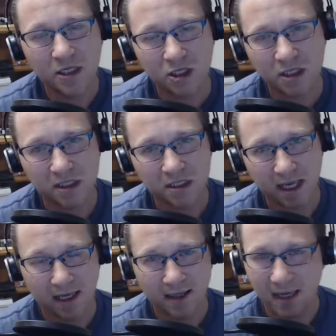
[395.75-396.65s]
She is
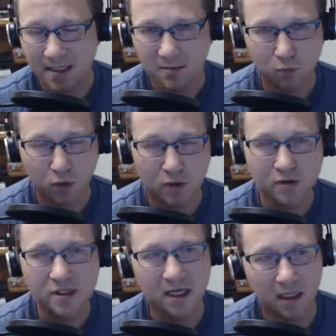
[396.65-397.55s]
as
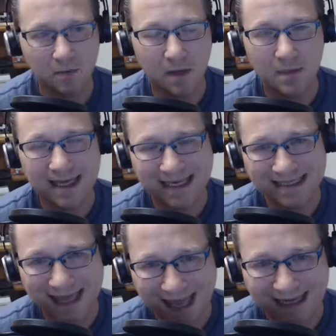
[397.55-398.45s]
pro-Second Amendment
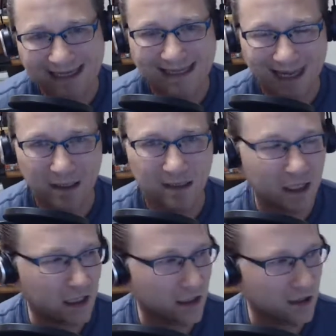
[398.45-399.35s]
as any
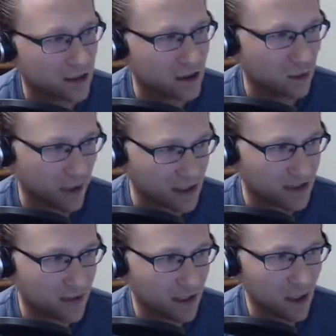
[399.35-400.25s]
candidate in this race.